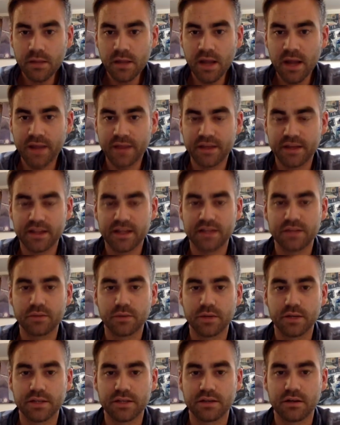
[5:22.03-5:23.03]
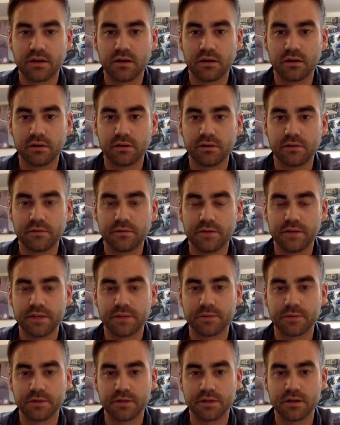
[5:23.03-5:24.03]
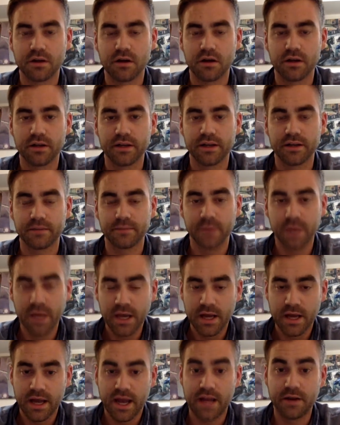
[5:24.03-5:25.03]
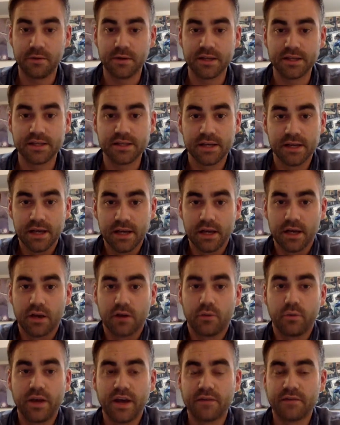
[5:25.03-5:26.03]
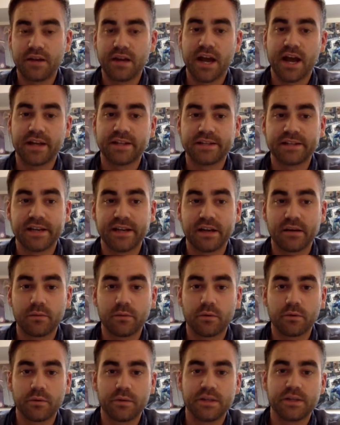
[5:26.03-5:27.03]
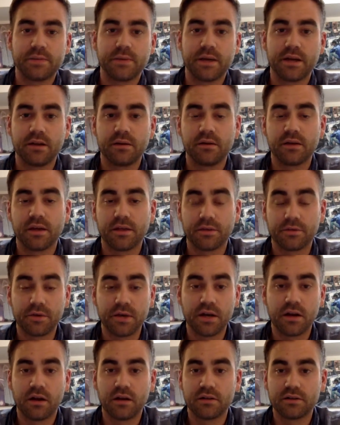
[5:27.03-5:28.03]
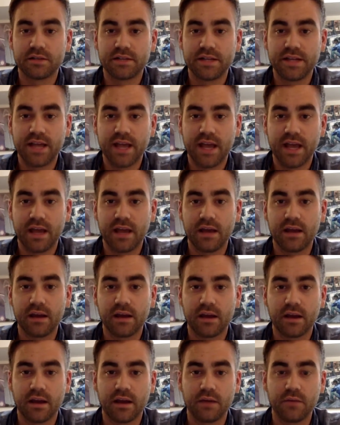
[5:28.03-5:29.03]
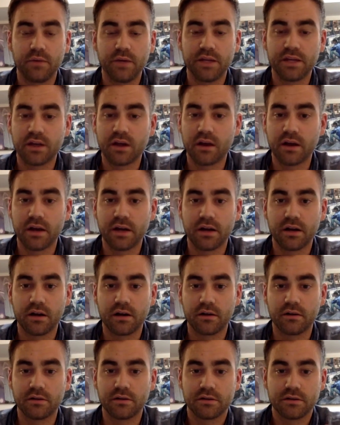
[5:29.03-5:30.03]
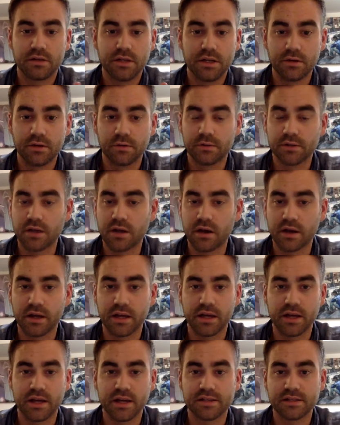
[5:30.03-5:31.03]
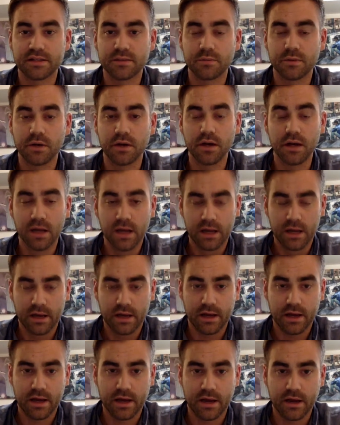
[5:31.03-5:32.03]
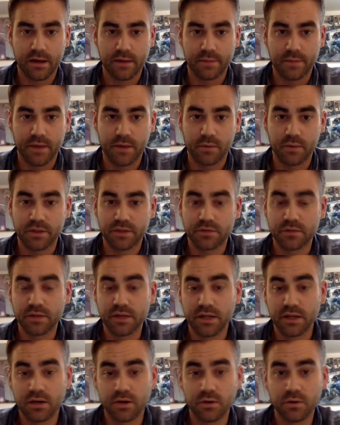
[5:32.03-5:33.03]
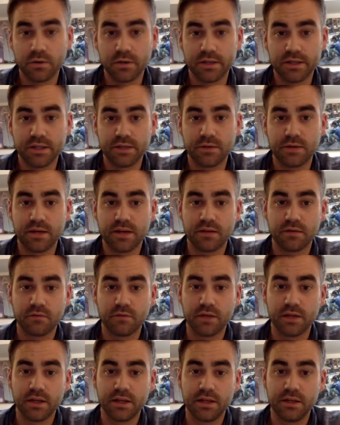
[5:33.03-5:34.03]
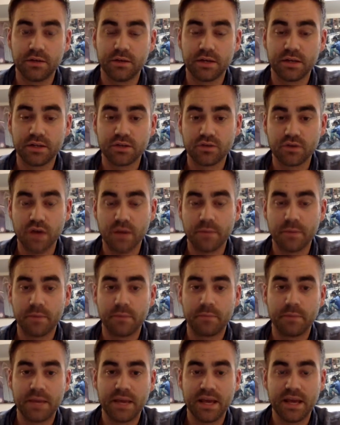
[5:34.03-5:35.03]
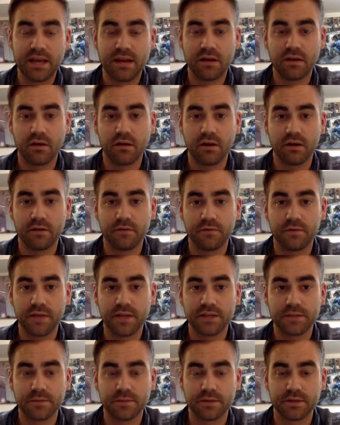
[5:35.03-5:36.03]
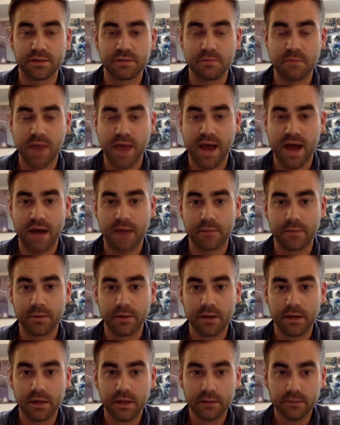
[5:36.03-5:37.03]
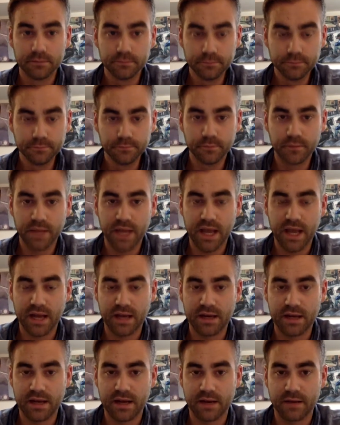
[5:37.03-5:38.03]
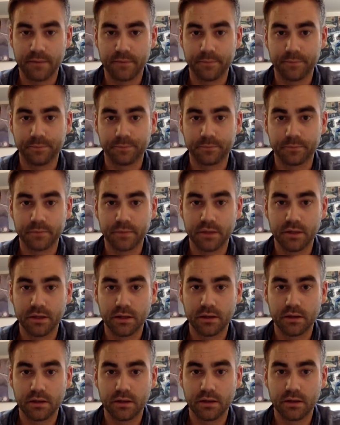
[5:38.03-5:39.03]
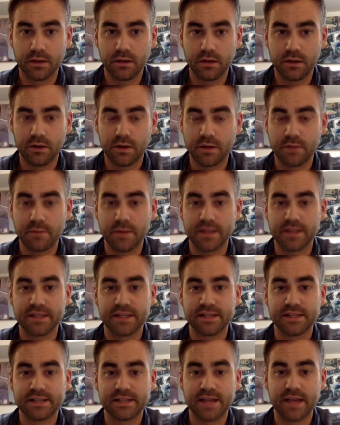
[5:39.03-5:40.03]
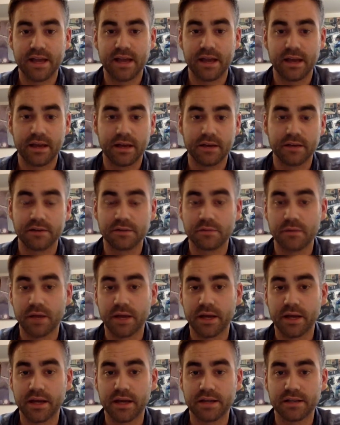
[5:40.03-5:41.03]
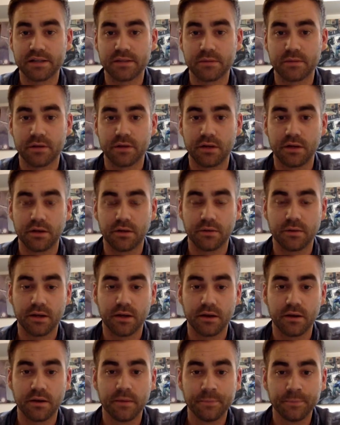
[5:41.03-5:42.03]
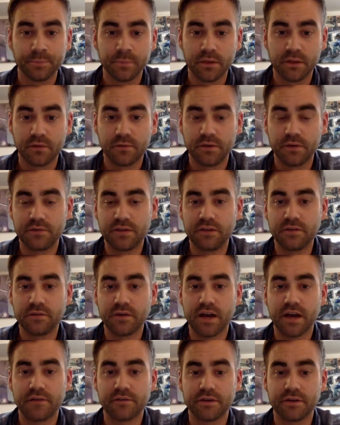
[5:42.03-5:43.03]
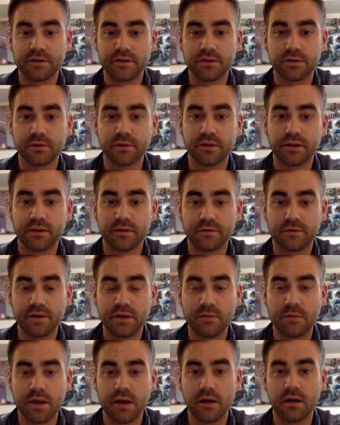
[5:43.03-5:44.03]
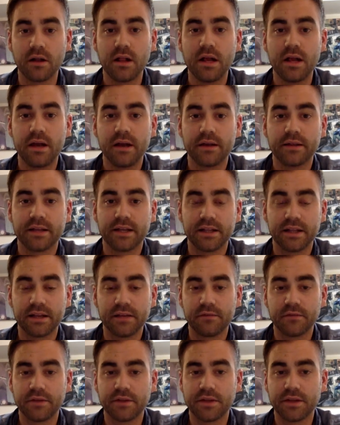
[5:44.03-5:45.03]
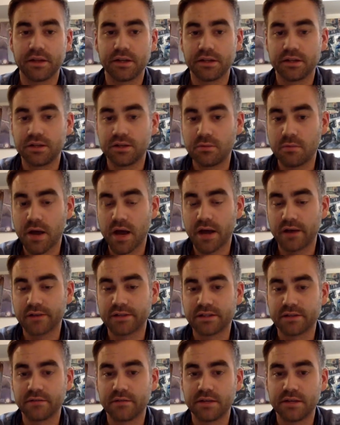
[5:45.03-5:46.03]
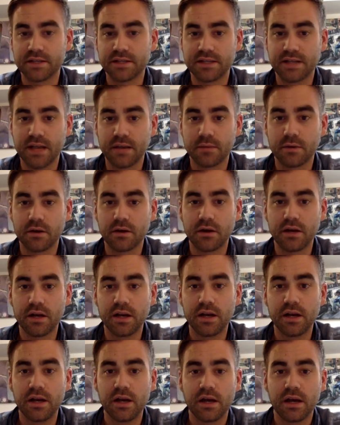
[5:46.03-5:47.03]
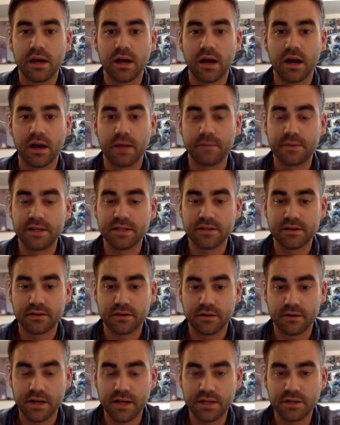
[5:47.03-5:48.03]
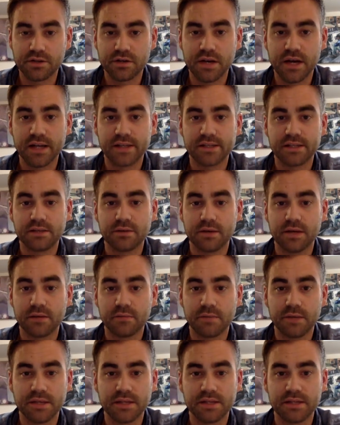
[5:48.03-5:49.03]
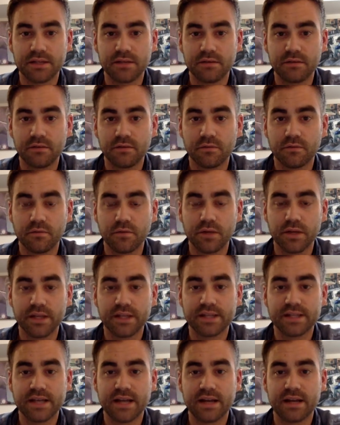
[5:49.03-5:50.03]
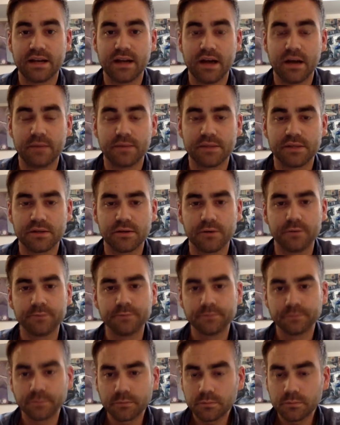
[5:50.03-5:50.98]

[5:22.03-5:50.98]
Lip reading: I think that's what it's called. Facebook's calling it. Anyways, we have an ad set up where we spend $3 a day and we target our target customer. And what's really cool is you can drop a pin on Facebook's map, and you can basically say, here's my customer. They're 55 years old. They're female. They live within 2 miles of this neighborhood. These are their interests. You can basically really set it up. So